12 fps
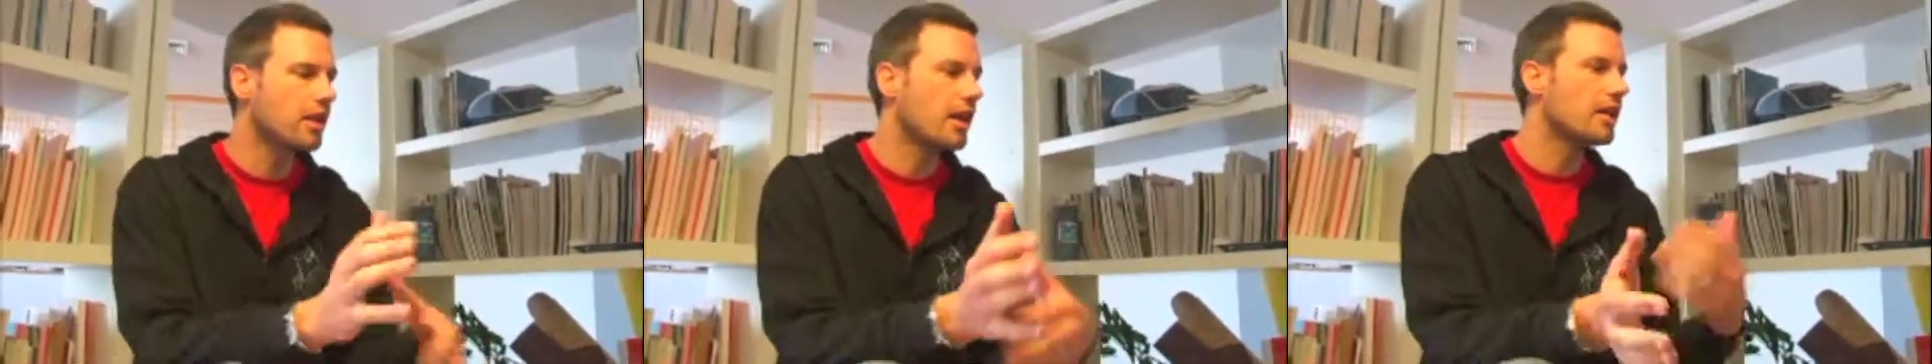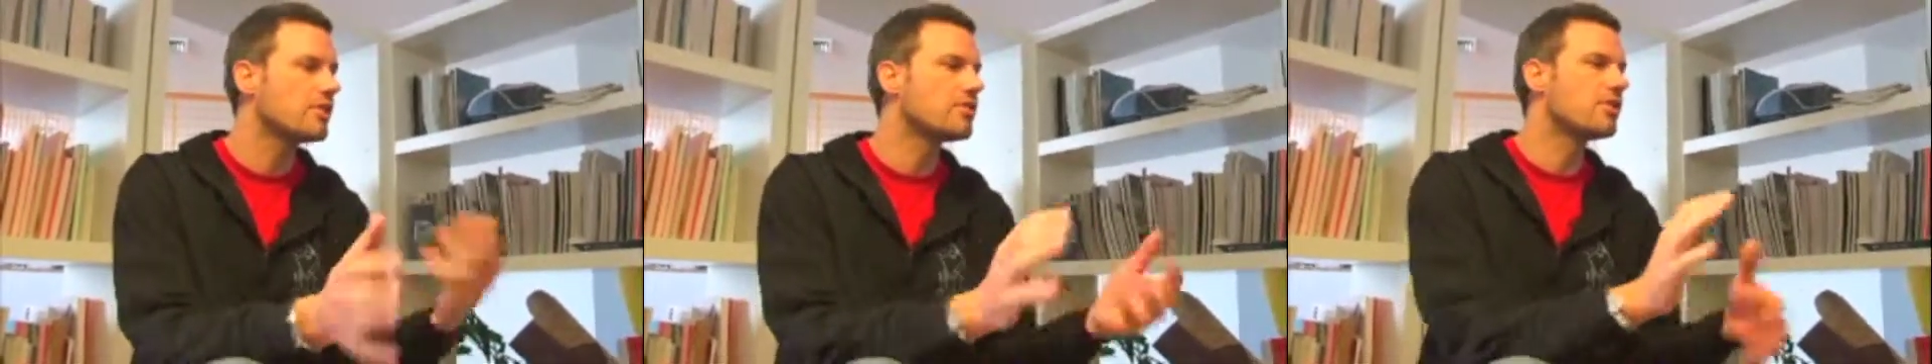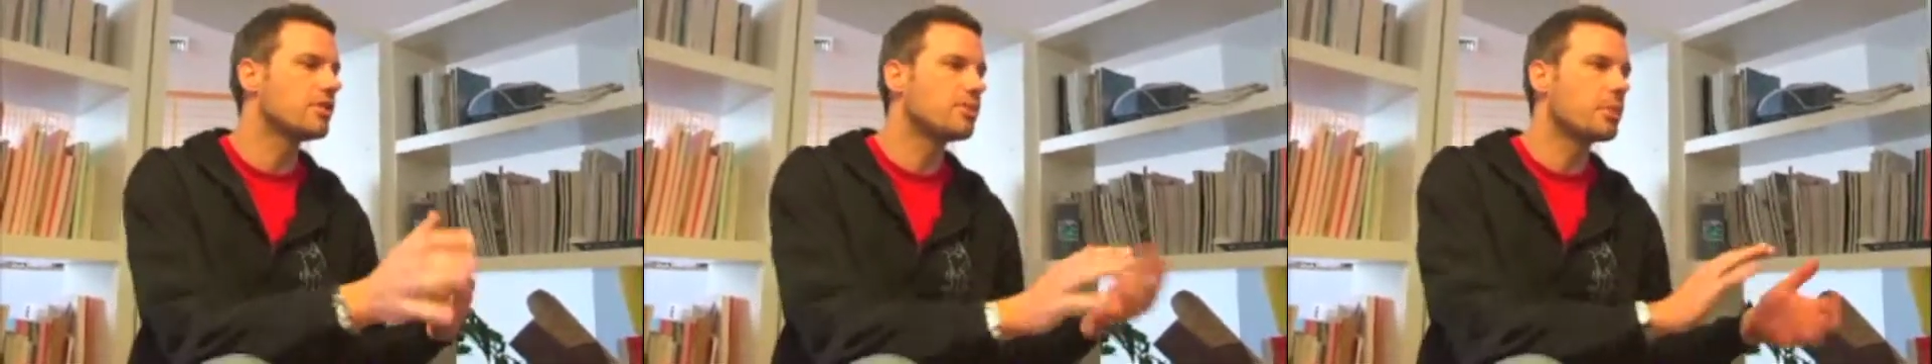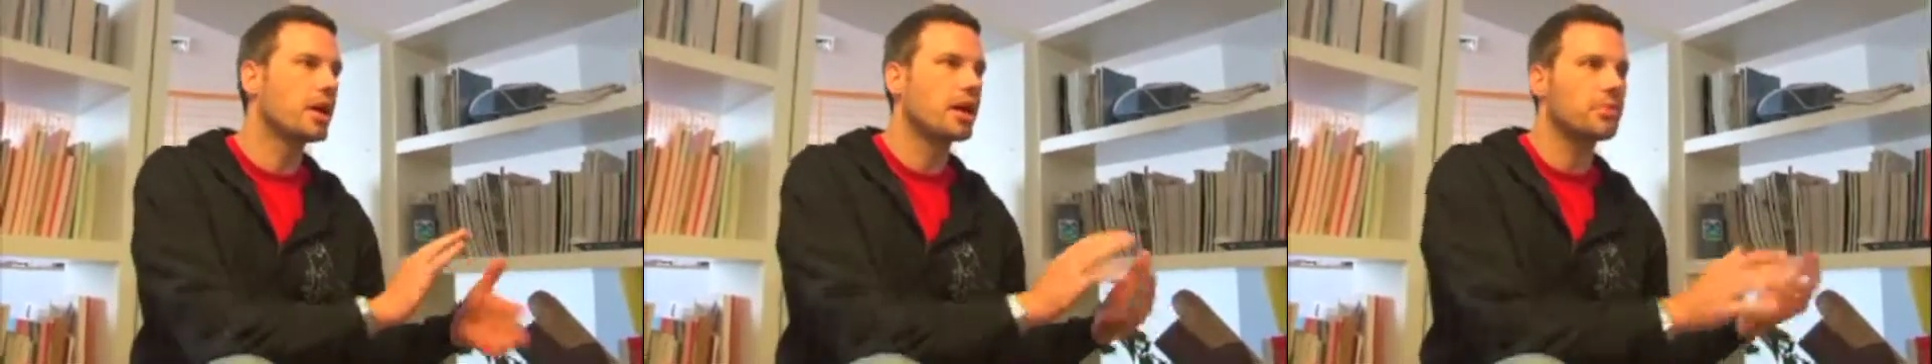history is
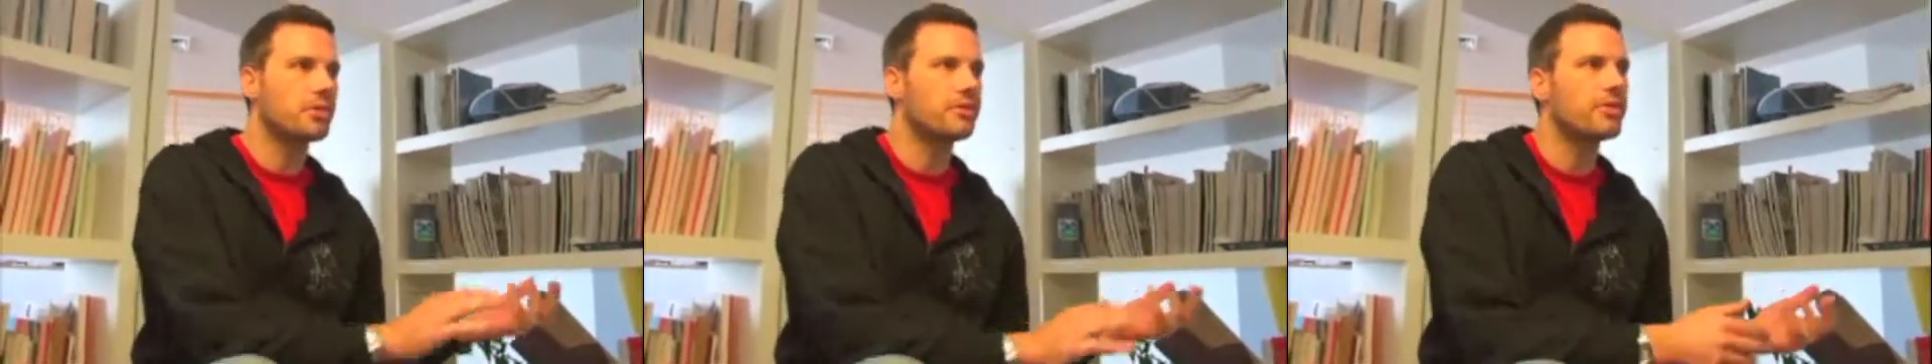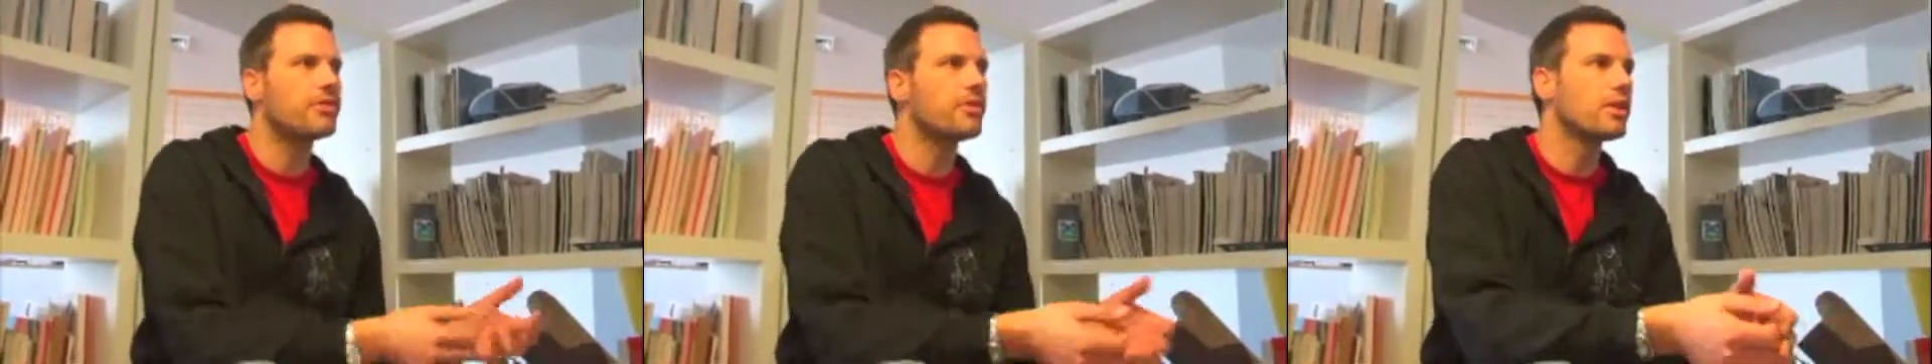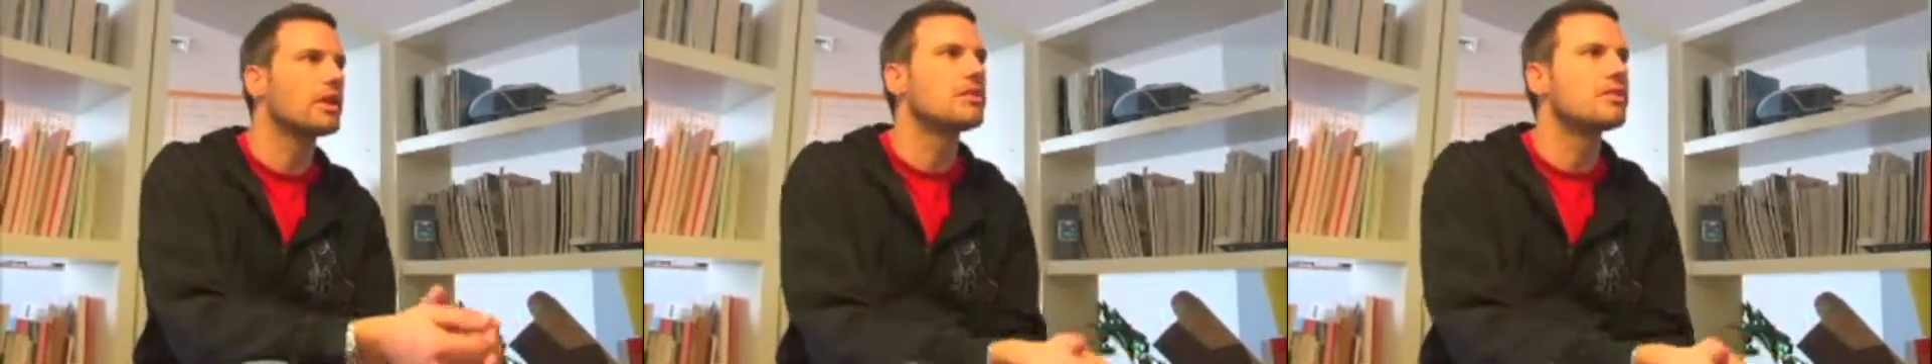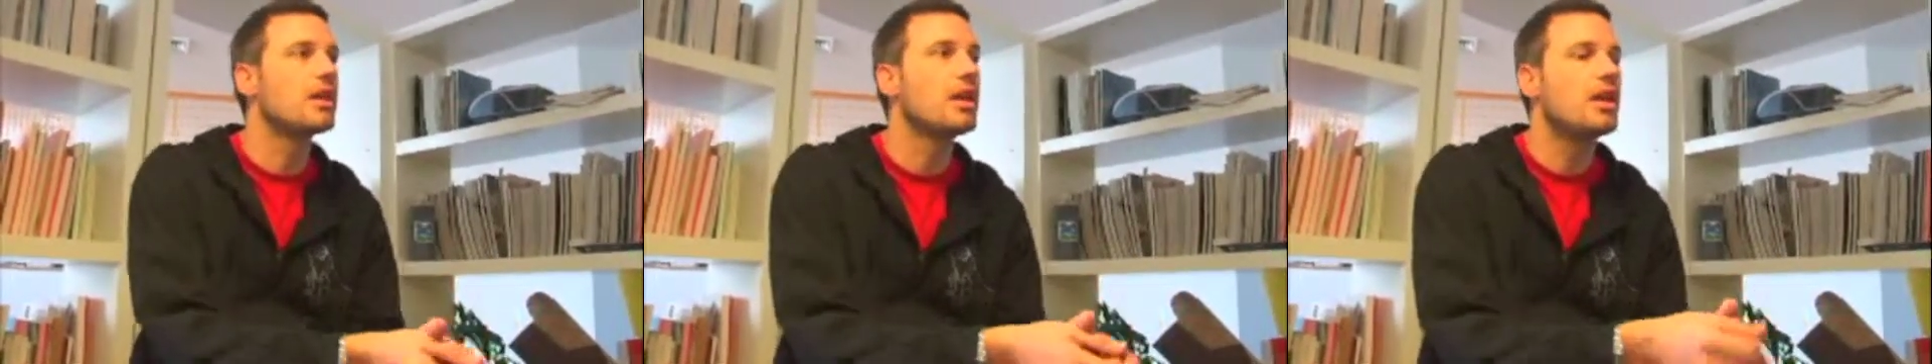made up of different
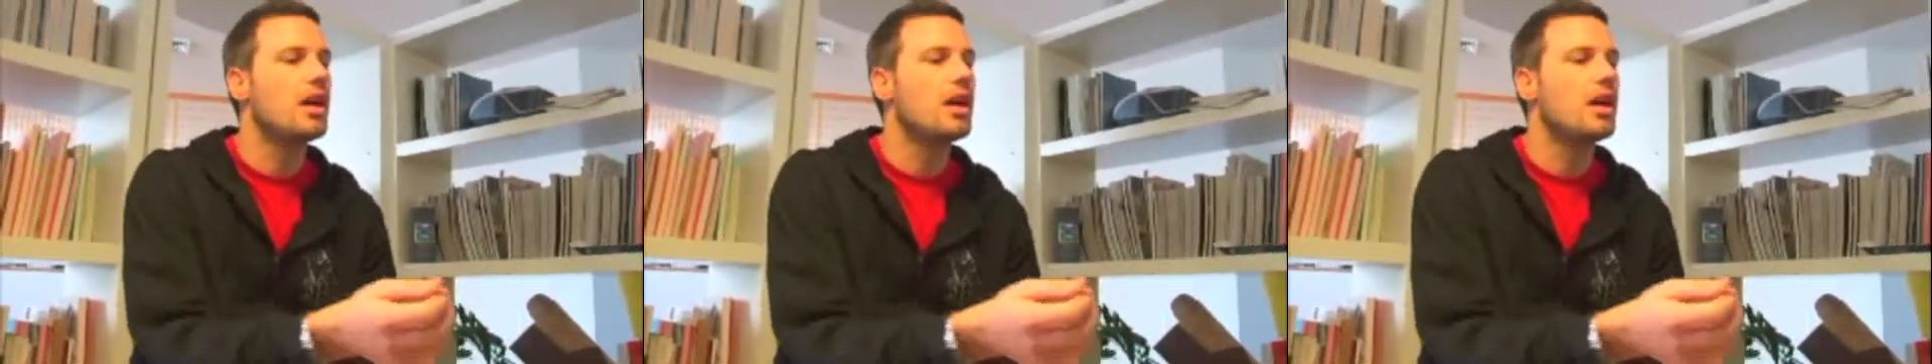things.